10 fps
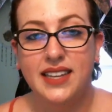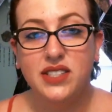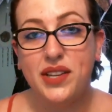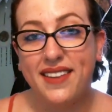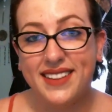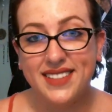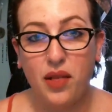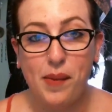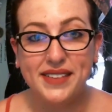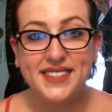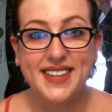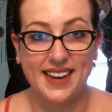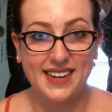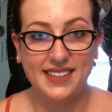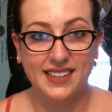So yeah, that's all about
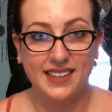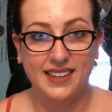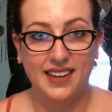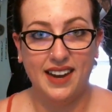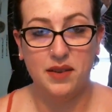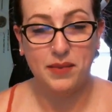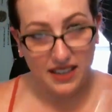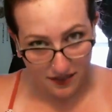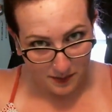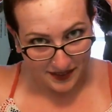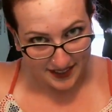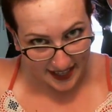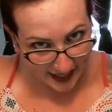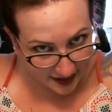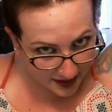setting. I give up on this
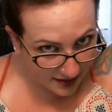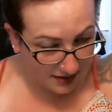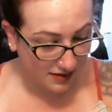hat.